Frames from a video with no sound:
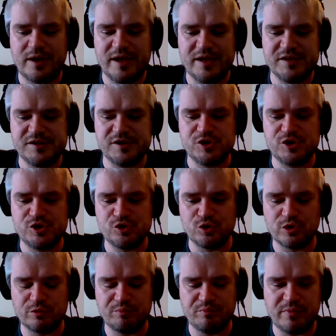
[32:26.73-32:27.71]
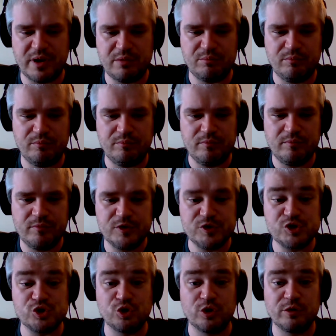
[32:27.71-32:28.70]
as a
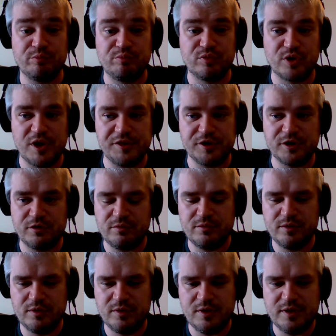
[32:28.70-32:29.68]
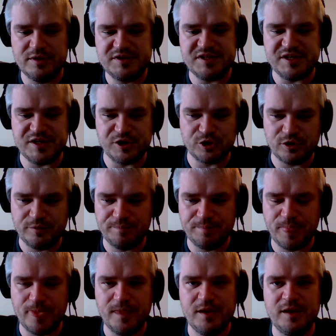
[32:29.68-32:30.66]
Sword Brother tier.
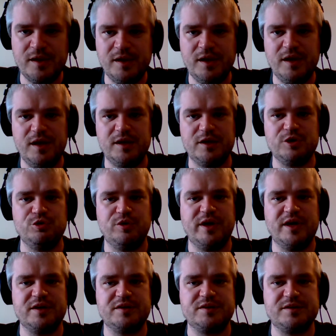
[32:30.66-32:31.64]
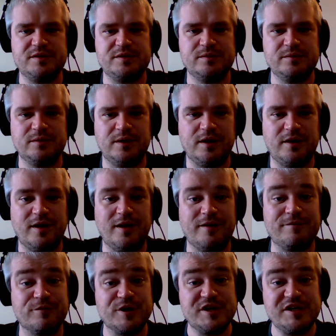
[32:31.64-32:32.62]
You get
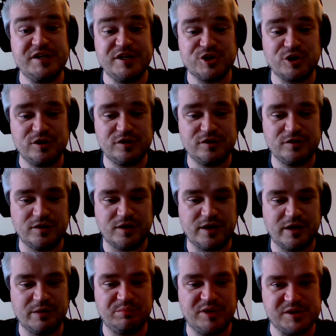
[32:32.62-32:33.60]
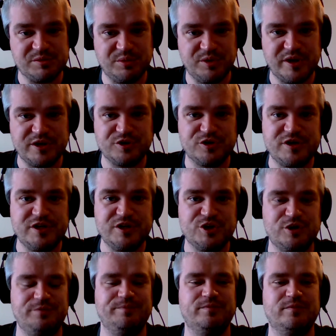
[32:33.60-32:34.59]
a free t-shirt, Implausible Nature
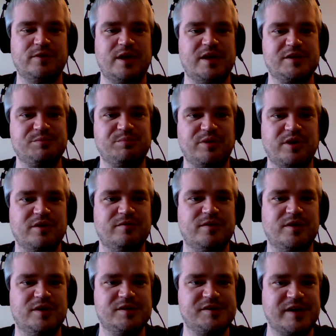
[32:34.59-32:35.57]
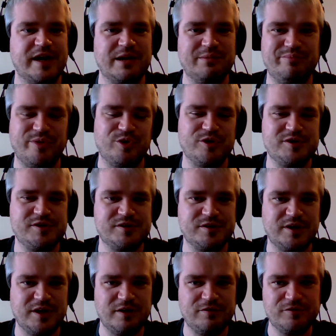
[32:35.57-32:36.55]
t-shirt, as part of a sign-up bonus
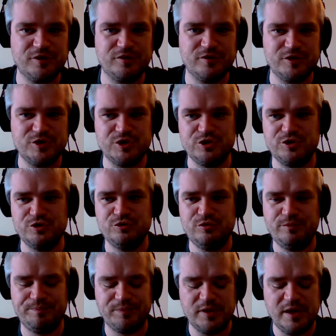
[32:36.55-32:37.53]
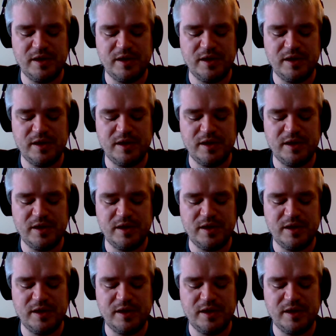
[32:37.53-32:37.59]
gift to you,